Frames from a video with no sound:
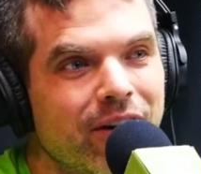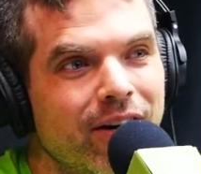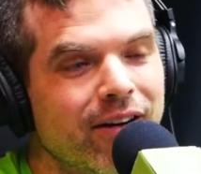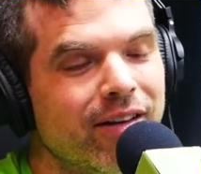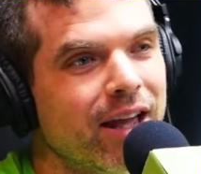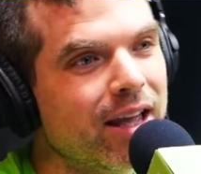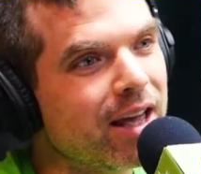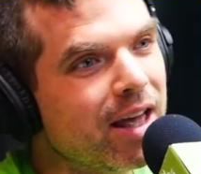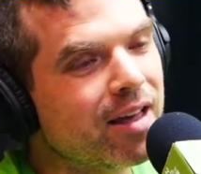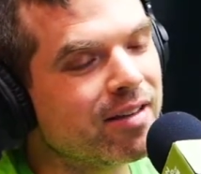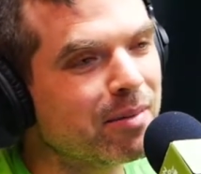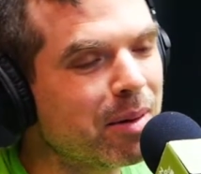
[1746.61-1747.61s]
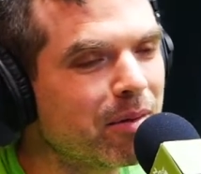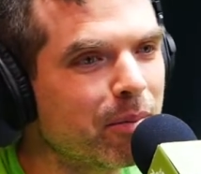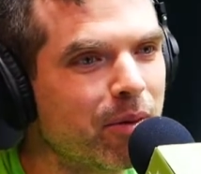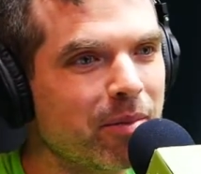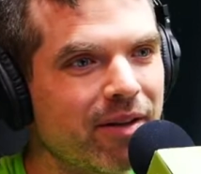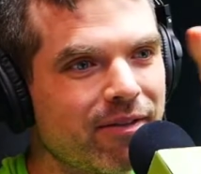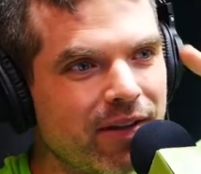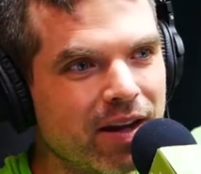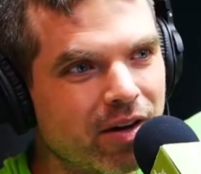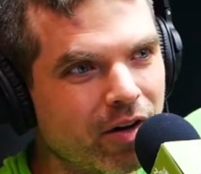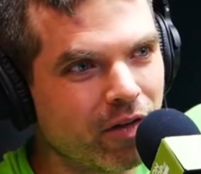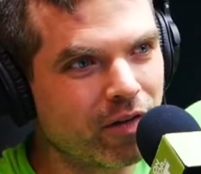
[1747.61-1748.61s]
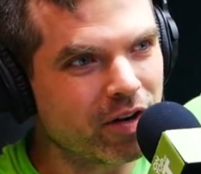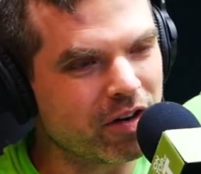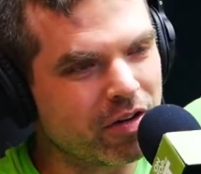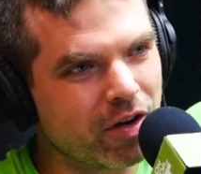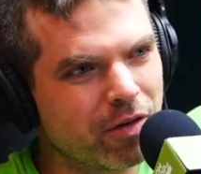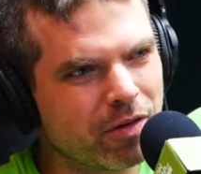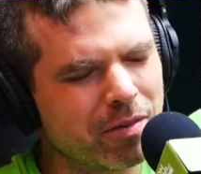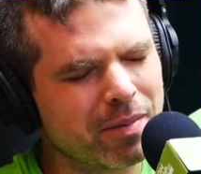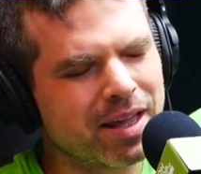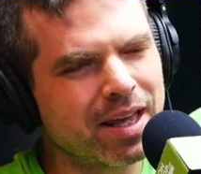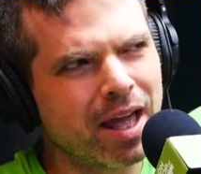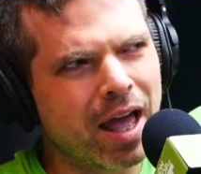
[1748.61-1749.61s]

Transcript: And like sometimes I'll put my finger over his nose and be like,